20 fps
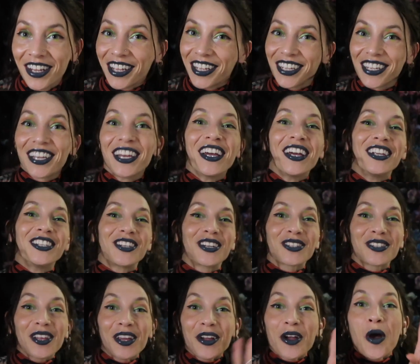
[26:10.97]
Like,
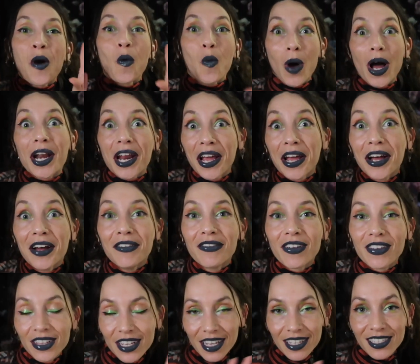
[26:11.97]
just like, what if
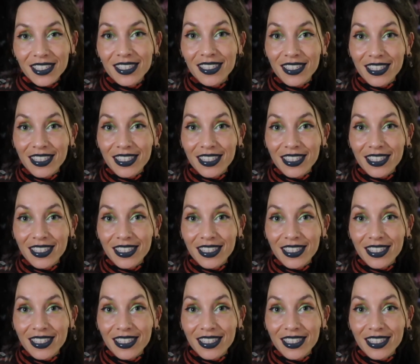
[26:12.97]
that